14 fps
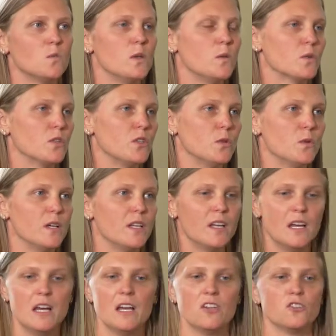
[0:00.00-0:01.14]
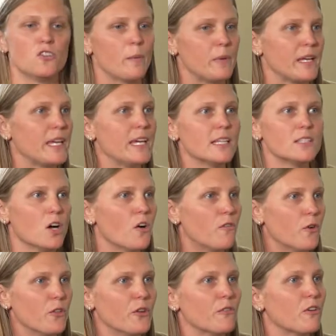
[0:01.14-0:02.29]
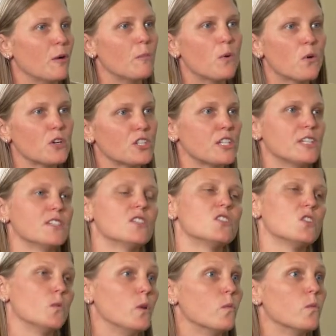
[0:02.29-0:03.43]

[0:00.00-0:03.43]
We were dropping kits off on their front porches. So we